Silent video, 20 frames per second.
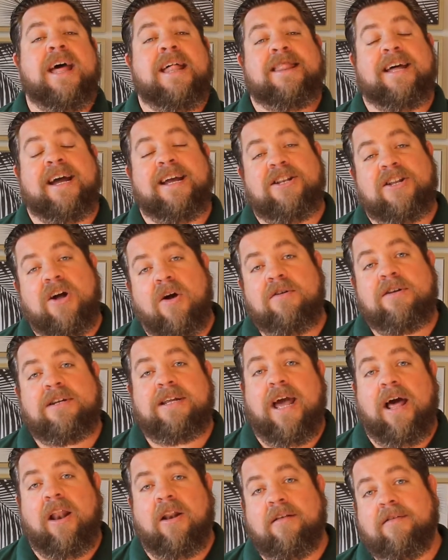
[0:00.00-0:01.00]
They don't
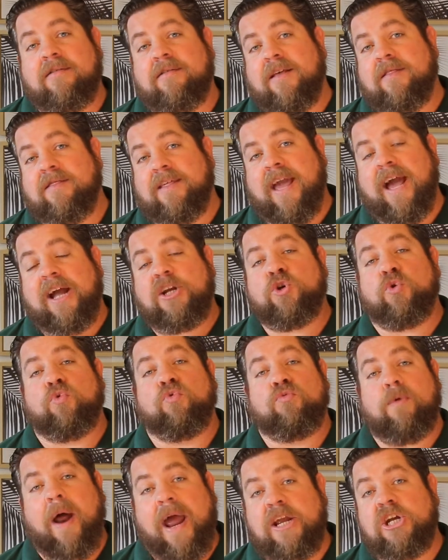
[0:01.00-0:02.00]
tell us the actual
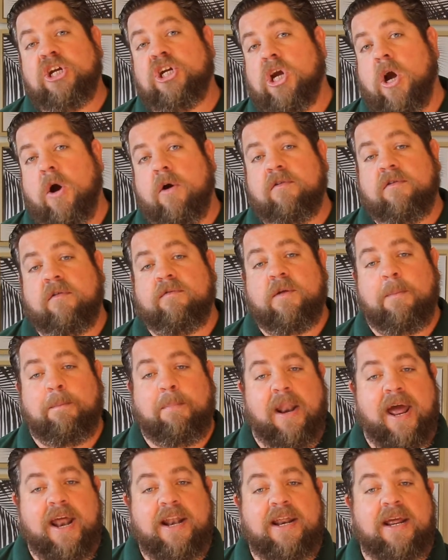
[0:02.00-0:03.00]
ratios of the
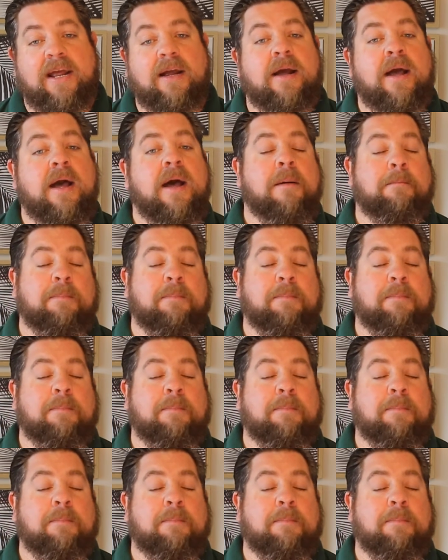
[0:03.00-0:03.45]
blending,